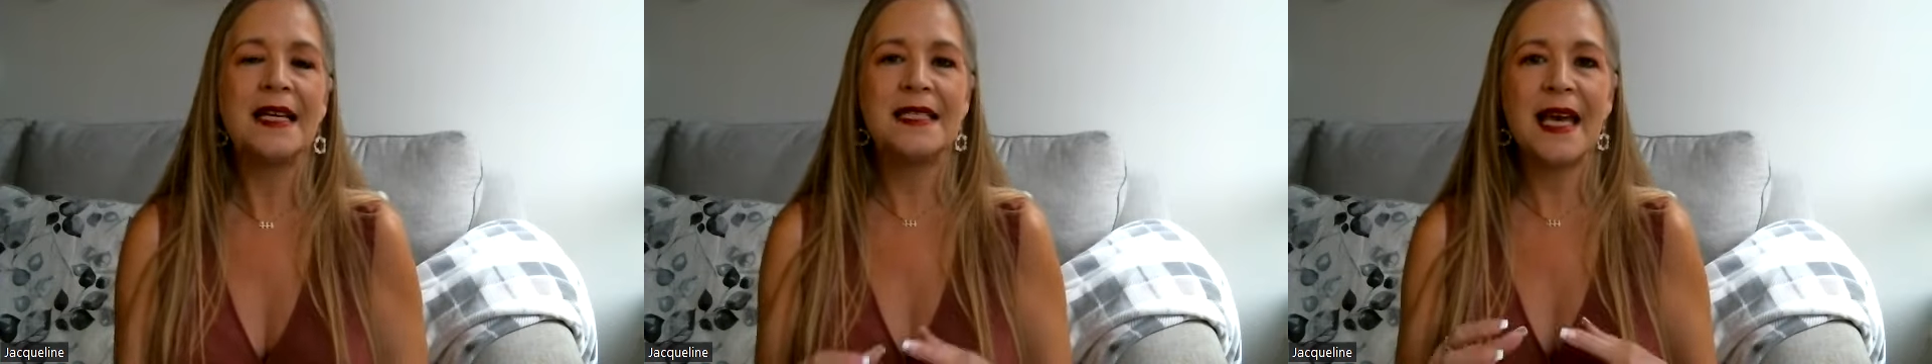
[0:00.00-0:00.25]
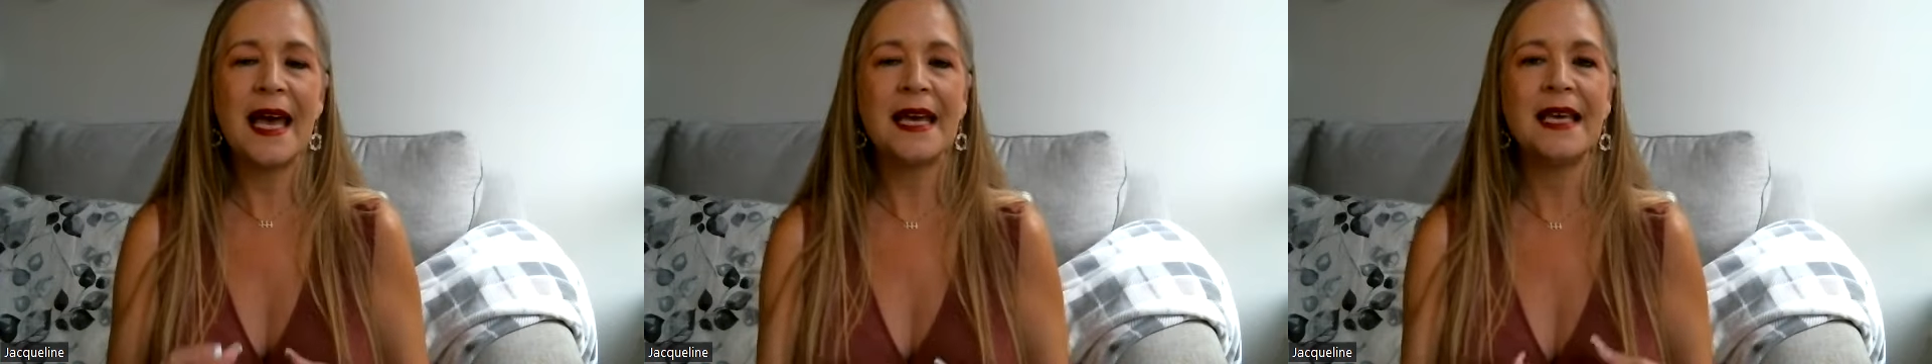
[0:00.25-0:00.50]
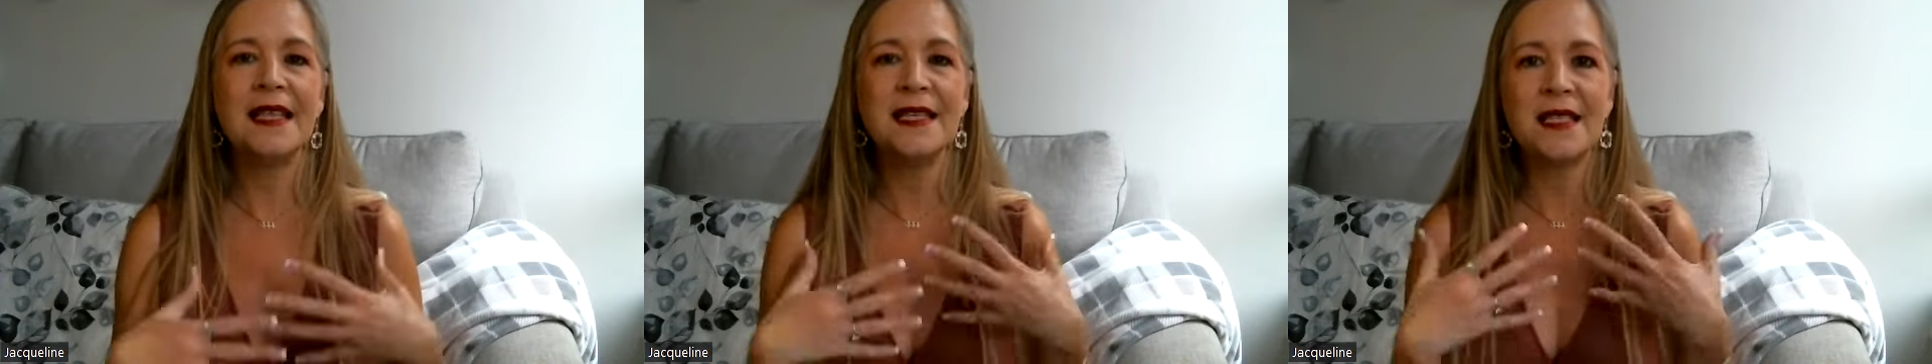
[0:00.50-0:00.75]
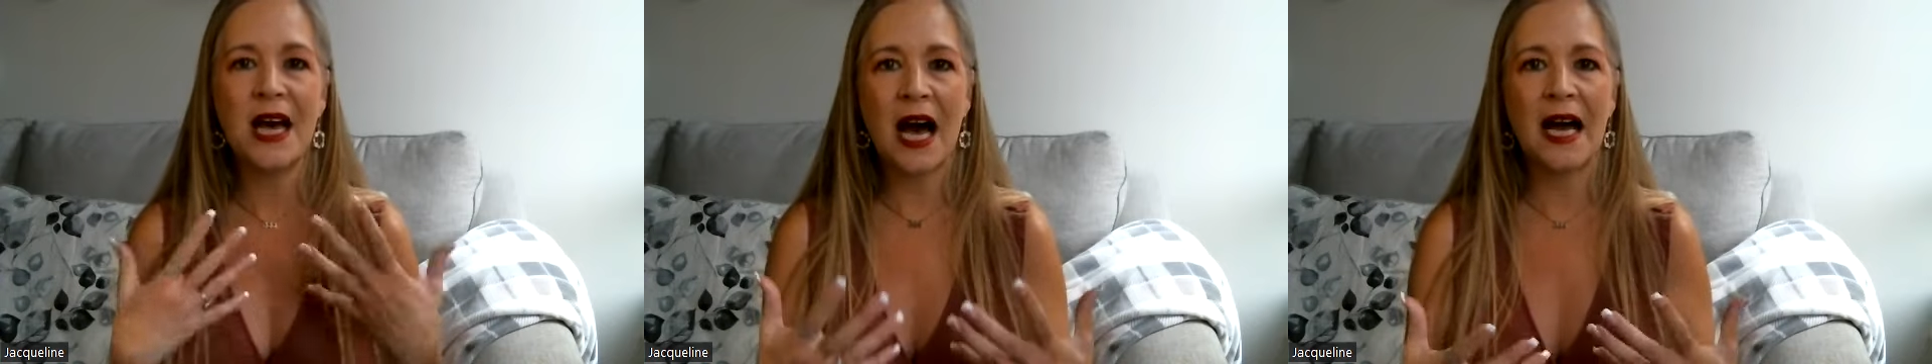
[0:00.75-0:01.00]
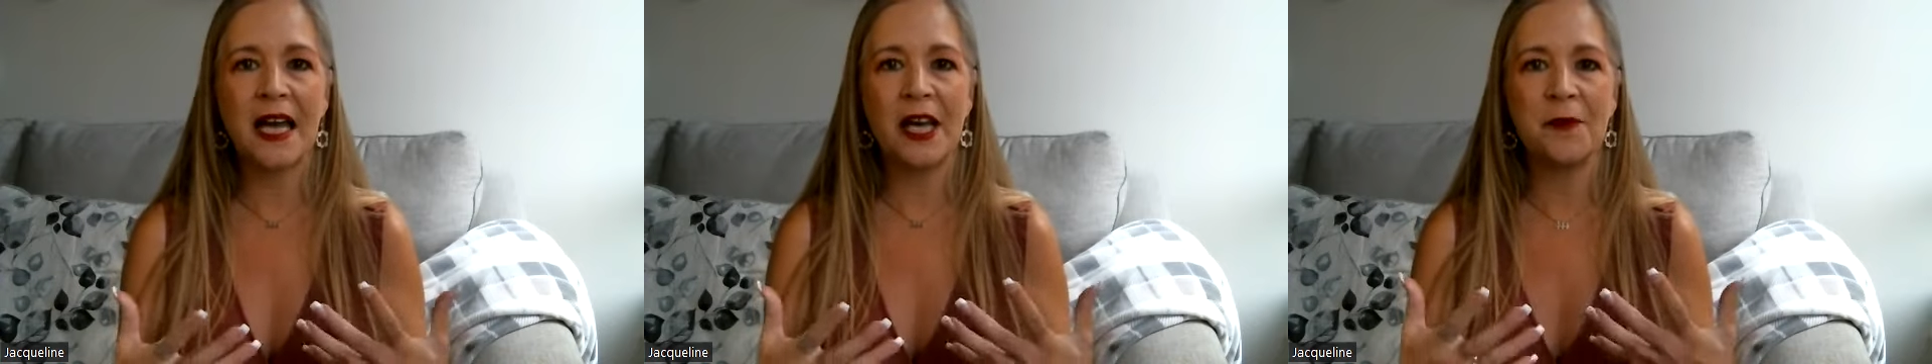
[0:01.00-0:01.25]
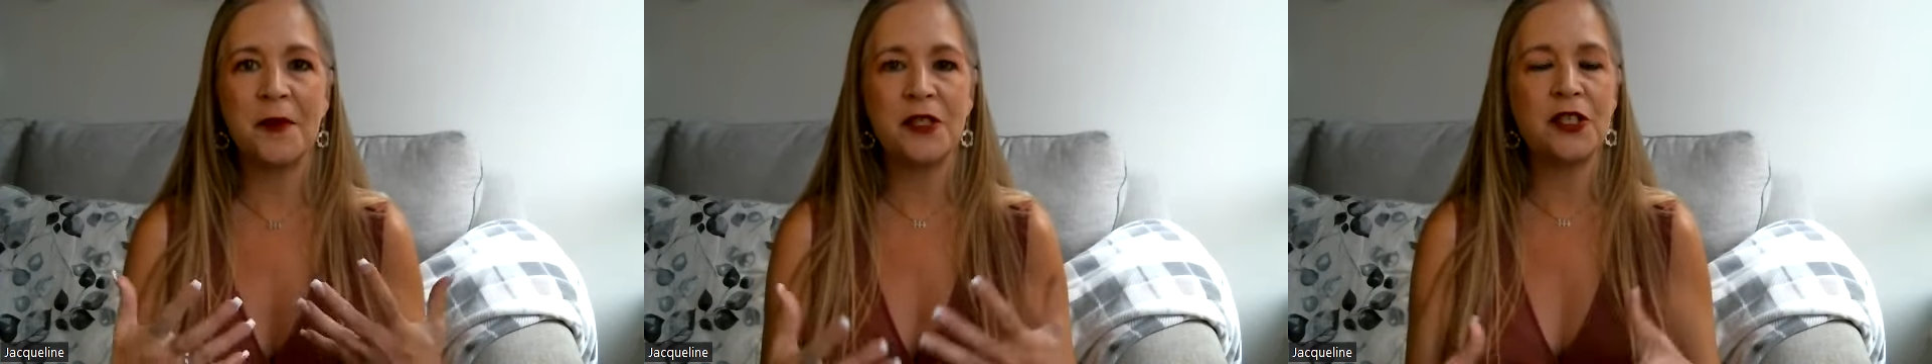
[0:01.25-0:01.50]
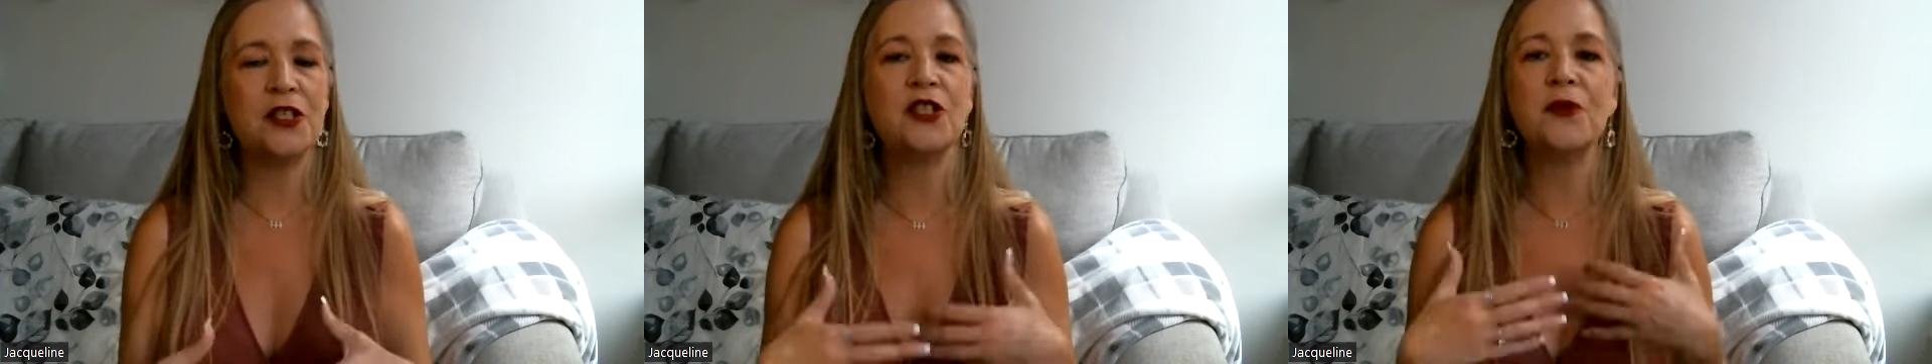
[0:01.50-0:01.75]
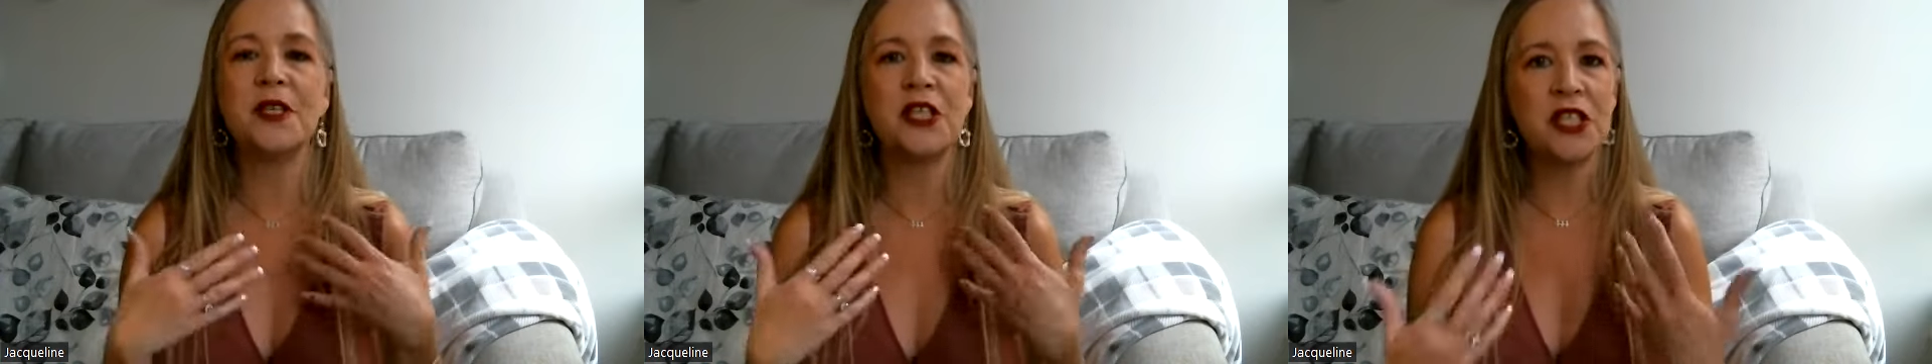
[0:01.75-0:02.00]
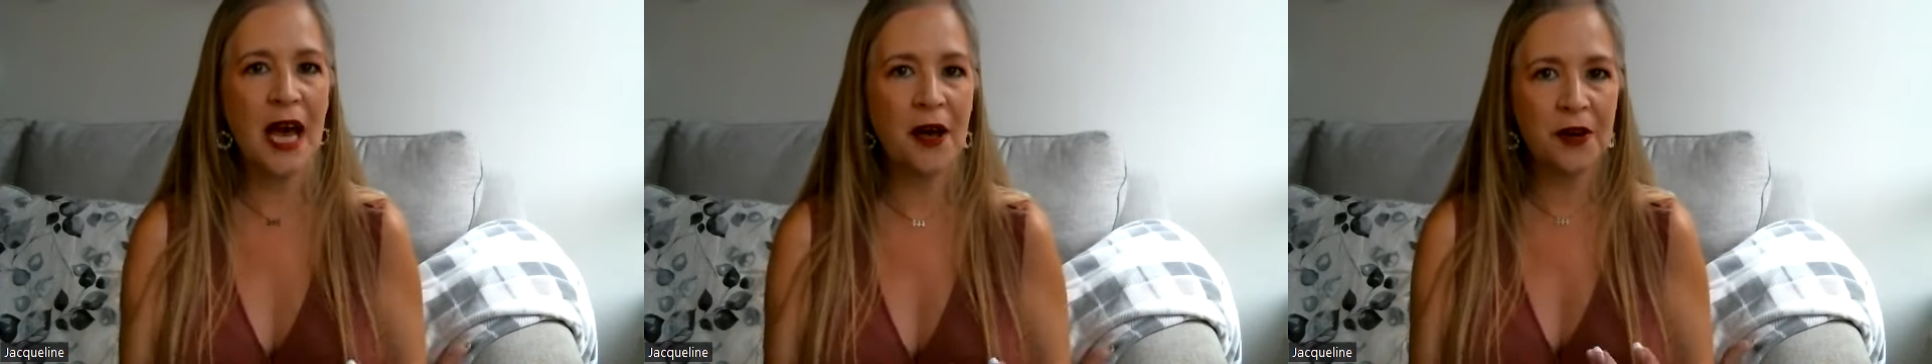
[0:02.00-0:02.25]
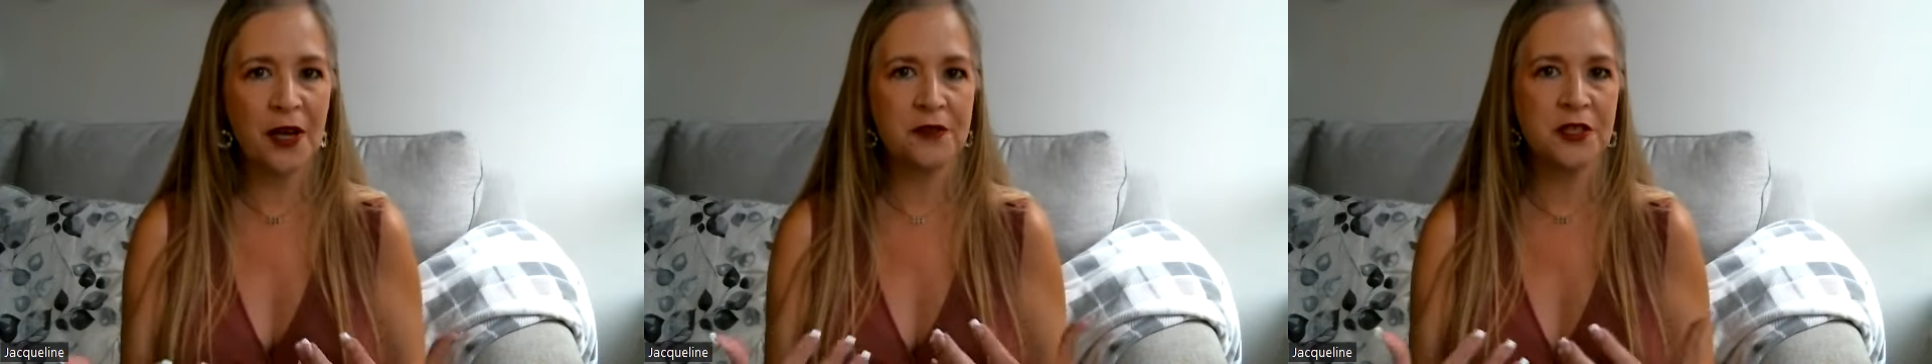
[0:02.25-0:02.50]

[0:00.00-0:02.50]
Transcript: take the time to do a shout out